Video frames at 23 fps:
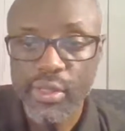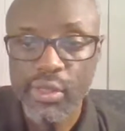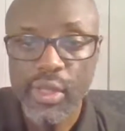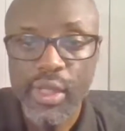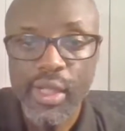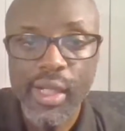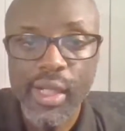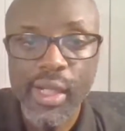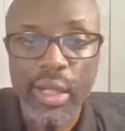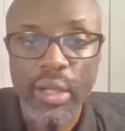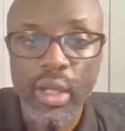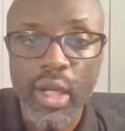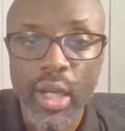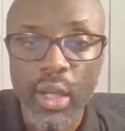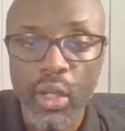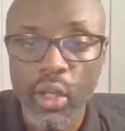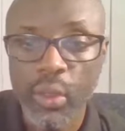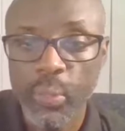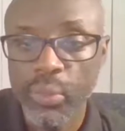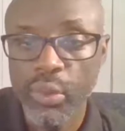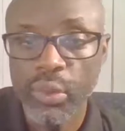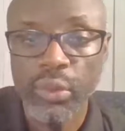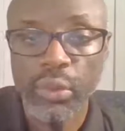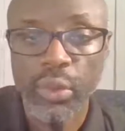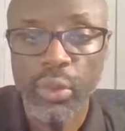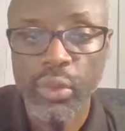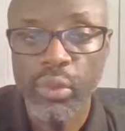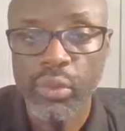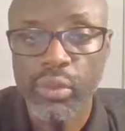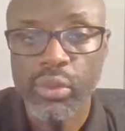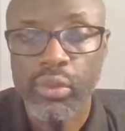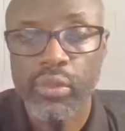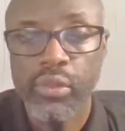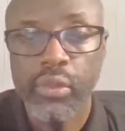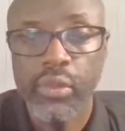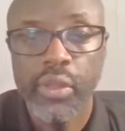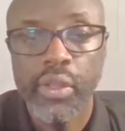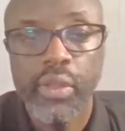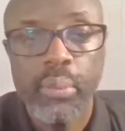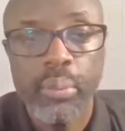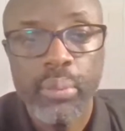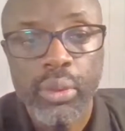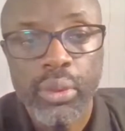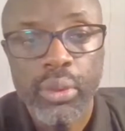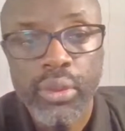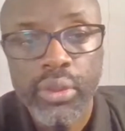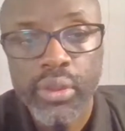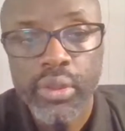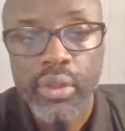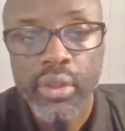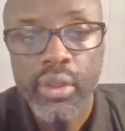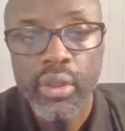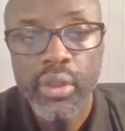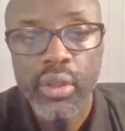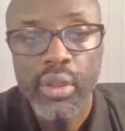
So I hope, Tony, you've already booked.